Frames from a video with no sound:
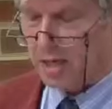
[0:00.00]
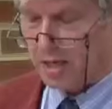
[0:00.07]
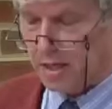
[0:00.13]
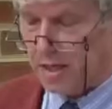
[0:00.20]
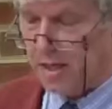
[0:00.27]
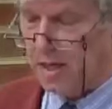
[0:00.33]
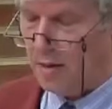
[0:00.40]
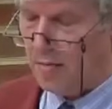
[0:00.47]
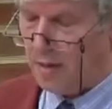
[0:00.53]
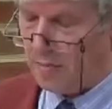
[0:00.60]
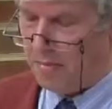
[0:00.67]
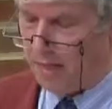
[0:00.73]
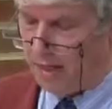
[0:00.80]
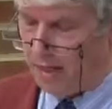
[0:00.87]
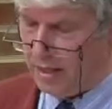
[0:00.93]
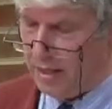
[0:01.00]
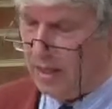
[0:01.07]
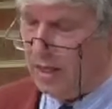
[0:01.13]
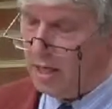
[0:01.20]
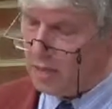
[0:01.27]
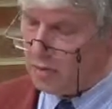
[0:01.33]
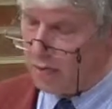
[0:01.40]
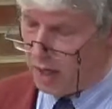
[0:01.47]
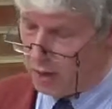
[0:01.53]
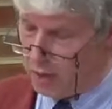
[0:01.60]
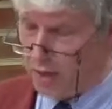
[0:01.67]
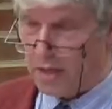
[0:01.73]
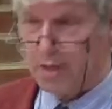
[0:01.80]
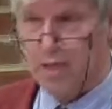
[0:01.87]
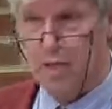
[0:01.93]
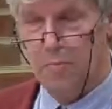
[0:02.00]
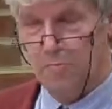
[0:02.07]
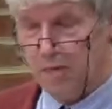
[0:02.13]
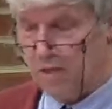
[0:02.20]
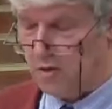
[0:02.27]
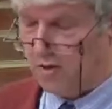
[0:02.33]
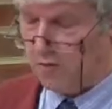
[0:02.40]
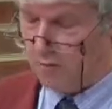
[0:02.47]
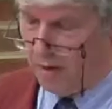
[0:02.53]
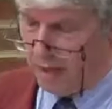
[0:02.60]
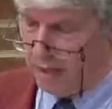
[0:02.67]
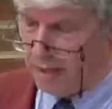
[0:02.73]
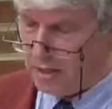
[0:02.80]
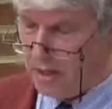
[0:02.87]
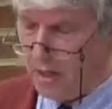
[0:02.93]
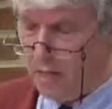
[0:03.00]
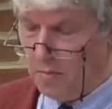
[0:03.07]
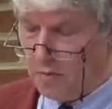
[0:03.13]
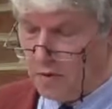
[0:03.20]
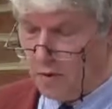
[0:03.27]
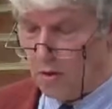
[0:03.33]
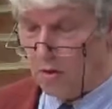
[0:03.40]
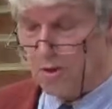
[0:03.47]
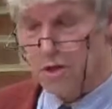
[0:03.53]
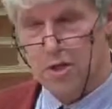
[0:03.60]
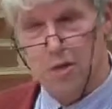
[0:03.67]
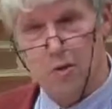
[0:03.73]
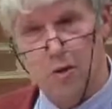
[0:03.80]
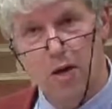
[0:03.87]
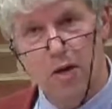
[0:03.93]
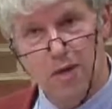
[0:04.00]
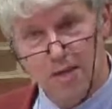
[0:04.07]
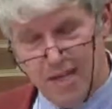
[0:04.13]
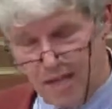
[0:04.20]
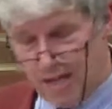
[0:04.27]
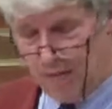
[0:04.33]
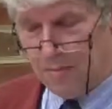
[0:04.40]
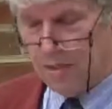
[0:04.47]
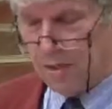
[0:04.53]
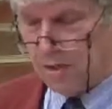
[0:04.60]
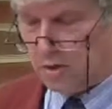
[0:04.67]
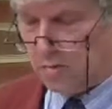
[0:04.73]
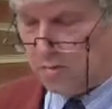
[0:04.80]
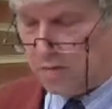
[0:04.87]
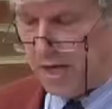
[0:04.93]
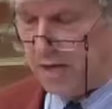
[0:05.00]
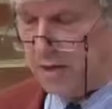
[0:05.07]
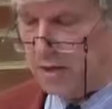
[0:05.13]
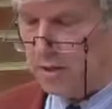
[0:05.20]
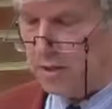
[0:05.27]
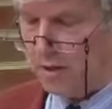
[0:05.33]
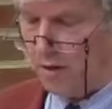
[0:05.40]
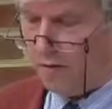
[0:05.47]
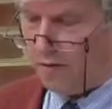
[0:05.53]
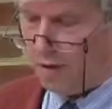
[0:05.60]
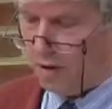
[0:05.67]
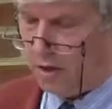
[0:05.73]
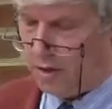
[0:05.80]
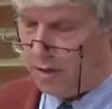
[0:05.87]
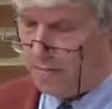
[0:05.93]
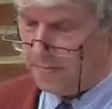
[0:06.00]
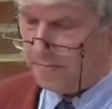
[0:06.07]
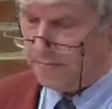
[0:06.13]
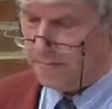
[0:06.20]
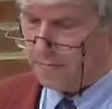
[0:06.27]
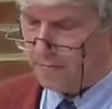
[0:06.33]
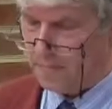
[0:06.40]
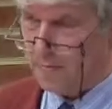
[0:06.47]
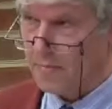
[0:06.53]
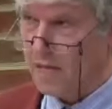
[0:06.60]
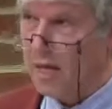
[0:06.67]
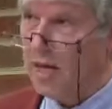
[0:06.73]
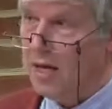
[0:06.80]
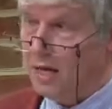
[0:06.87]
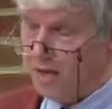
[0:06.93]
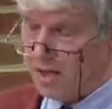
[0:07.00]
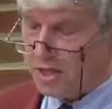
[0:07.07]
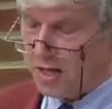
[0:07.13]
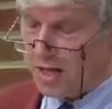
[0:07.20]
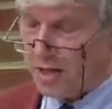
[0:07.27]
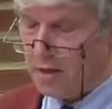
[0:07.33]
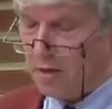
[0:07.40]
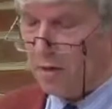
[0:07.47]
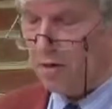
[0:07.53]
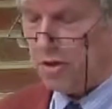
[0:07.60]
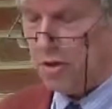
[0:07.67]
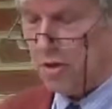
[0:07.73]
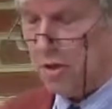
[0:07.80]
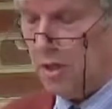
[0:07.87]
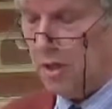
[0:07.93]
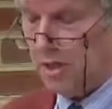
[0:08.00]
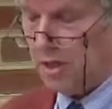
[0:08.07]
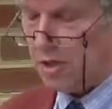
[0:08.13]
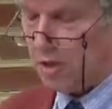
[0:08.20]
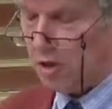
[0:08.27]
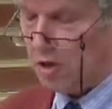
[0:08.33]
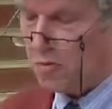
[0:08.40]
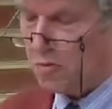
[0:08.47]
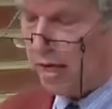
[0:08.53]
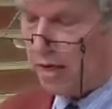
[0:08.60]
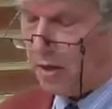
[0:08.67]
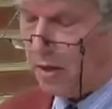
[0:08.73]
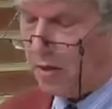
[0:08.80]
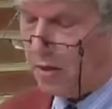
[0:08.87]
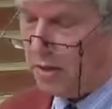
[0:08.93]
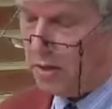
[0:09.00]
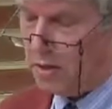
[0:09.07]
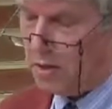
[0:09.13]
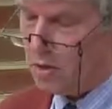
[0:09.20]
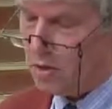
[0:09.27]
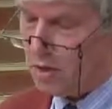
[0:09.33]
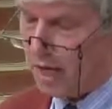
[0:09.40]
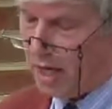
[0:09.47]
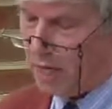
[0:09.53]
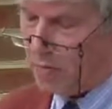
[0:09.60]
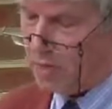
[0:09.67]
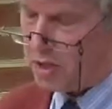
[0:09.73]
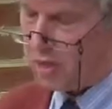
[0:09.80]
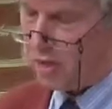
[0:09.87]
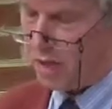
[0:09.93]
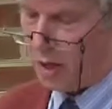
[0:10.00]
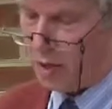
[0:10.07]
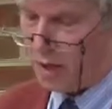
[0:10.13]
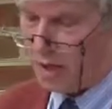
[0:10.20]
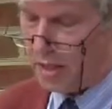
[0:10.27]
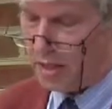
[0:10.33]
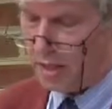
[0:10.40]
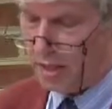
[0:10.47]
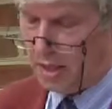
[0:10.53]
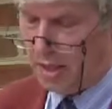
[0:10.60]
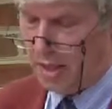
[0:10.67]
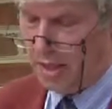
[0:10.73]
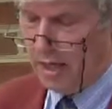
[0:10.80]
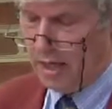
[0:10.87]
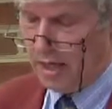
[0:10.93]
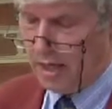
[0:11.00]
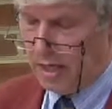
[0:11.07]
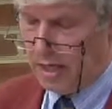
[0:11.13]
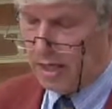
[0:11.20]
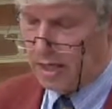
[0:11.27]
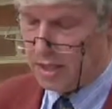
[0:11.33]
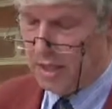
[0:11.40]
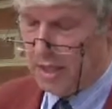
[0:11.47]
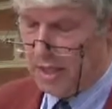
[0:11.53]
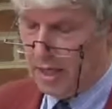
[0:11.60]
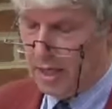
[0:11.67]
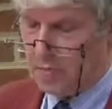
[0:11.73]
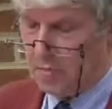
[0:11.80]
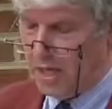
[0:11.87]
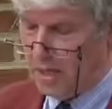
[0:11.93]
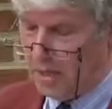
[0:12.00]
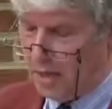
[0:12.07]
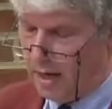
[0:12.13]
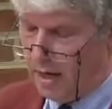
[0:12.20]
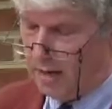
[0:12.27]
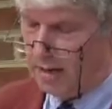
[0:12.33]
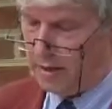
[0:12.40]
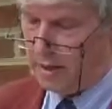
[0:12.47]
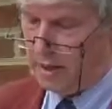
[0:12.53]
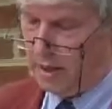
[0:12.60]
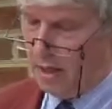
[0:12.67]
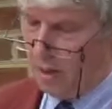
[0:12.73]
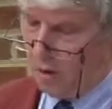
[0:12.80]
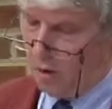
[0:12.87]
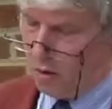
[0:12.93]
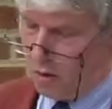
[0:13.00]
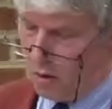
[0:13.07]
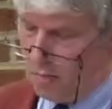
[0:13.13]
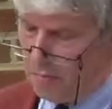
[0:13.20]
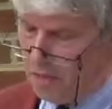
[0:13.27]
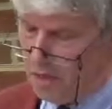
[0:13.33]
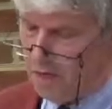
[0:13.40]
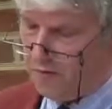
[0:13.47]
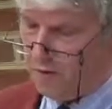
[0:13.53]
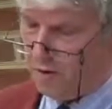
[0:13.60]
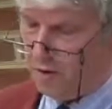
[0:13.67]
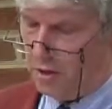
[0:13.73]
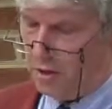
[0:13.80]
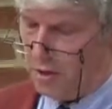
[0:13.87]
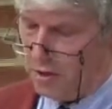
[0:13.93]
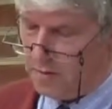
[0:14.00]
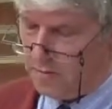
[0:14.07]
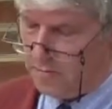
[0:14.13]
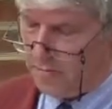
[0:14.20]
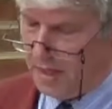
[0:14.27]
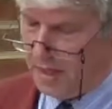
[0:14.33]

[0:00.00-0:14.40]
Sakina may mean tranquility, peace of mind, but also the immanent presence of God. The second notion discussed by Gulen, together with tranquility, is itmi'nan, or peacefulness.